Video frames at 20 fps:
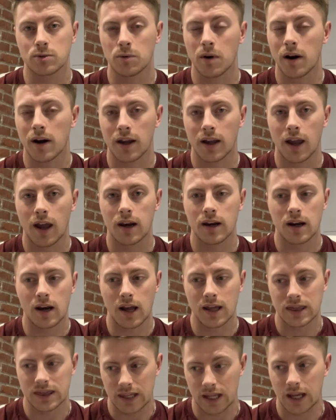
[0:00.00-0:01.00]
run again. And
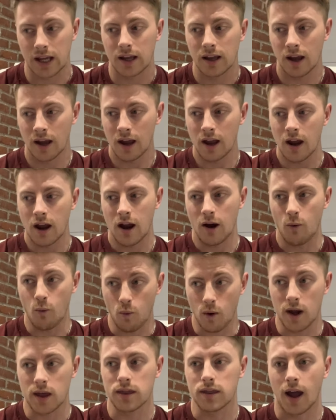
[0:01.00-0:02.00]
I think
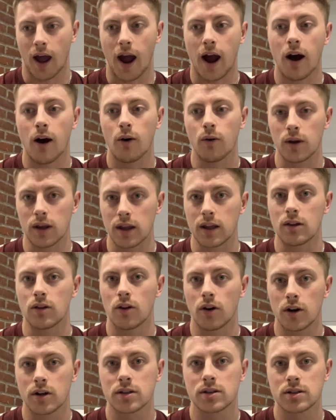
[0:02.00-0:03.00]
with how he
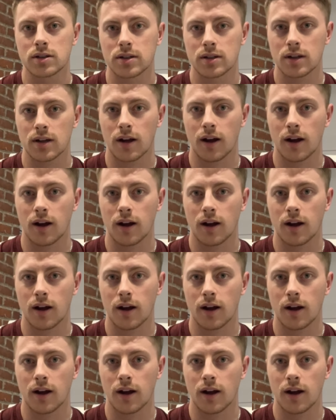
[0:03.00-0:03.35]
looked.